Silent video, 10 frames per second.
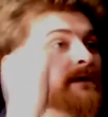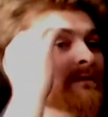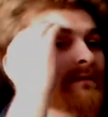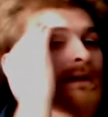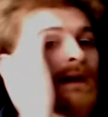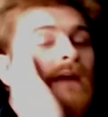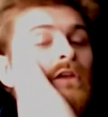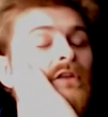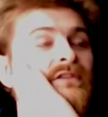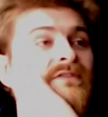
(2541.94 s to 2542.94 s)
stuff,
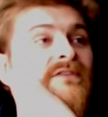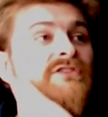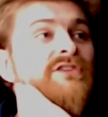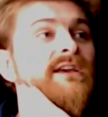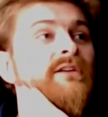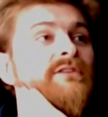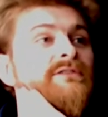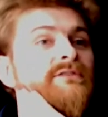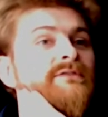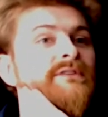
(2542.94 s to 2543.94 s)
and lots of fishing,
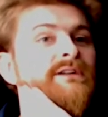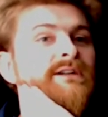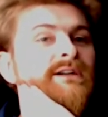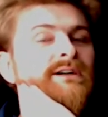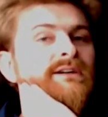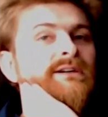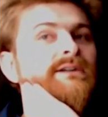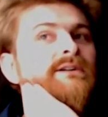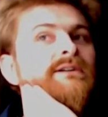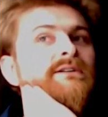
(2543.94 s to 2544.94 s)
lots of
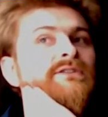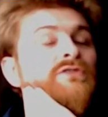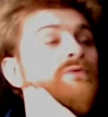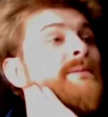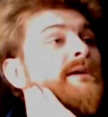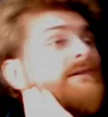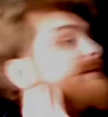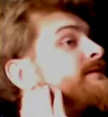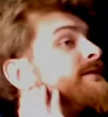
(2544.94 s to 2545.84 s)
swimming